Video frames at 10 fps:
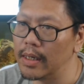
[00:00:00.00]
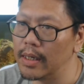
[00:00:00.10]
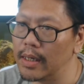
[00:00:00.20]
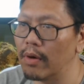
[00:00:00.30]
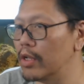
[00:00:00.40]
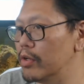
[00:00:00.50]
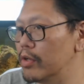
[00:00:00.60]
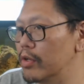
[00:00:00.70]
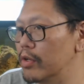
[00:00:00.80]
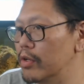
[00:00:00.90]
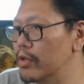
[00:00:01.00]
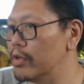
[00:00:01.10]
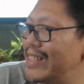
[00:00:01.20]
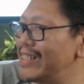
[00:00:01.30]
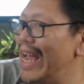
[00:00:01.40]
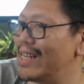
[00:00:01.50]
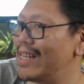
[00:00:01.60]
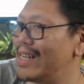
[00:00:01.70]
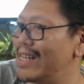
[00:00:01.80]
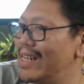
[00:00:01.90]
you want to do is put enough sand
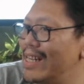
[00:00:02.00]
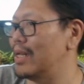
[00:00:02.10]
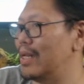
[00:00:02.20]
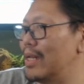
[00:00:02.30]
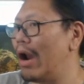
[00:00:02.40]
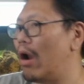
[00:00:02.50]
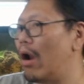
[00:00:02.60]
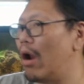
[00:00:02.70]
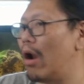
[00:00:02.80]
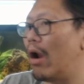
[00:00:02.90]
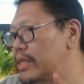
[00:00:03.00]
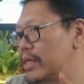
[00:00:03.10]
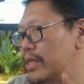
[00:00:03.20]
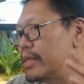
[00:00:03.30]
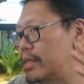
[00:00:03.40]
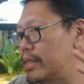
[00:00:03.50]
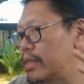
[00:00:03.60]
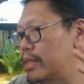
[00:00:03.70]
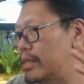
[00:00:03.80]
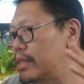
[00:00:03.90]
so that not all of it
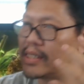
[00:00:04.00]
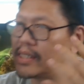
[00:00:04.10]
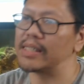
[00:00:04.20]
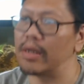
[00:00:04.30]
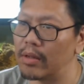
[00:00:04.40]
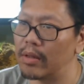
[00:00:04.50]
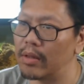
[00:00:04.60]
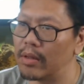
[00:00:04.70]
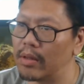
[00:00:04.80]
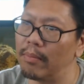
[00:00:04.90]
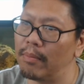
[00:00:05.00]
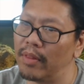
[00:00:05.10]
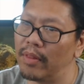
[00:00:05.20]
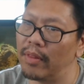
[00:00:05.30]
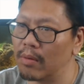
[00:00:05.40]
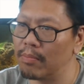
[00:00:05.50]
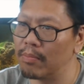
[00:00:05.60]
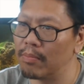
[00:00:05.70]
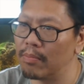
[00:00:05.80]
sinks down to the bottom of the Echo Complete.